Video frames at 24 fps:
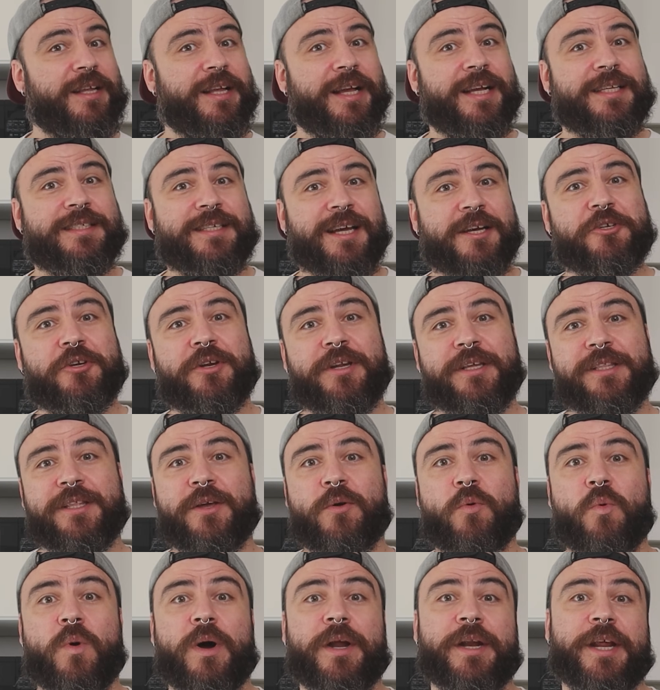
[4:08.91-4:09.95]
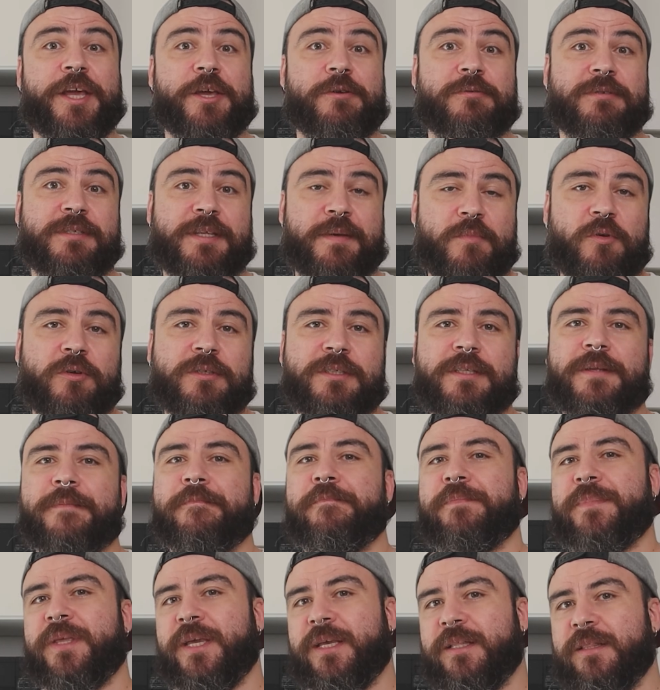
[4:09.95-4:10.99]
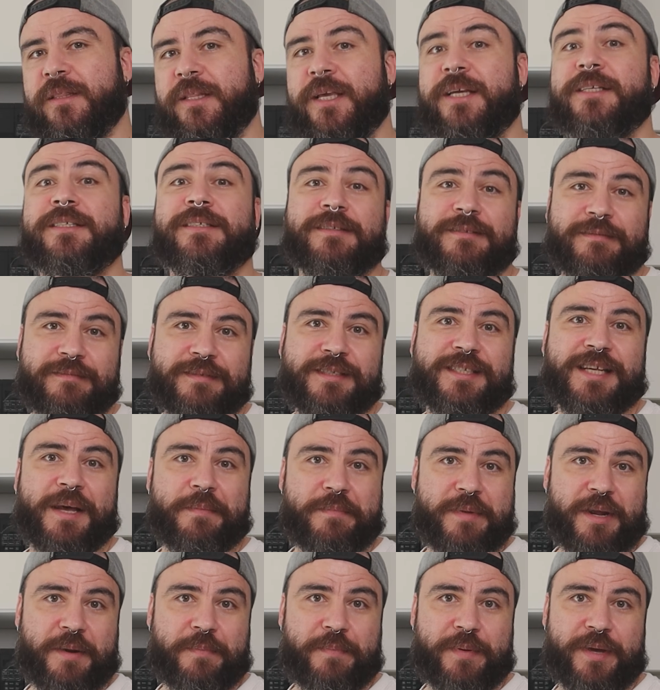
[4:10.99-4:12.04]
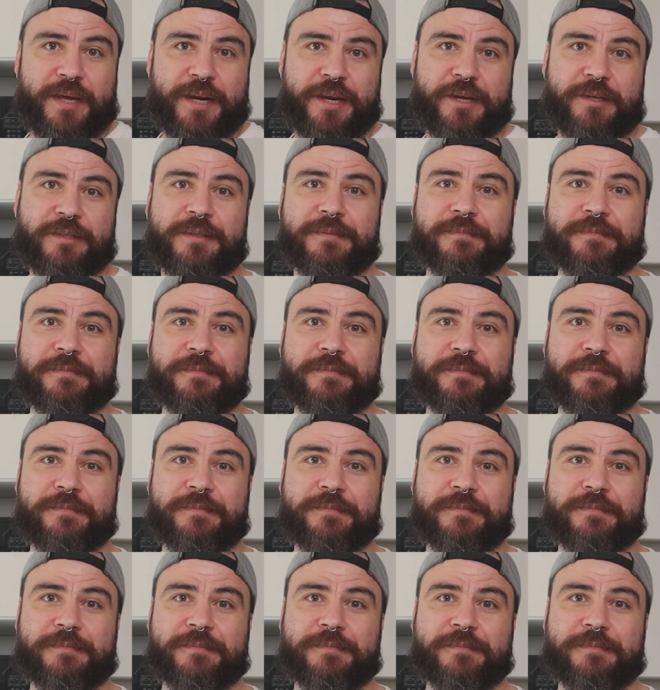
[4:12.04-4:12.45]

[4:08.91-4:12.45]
It's actually the one I use the most in this summer period.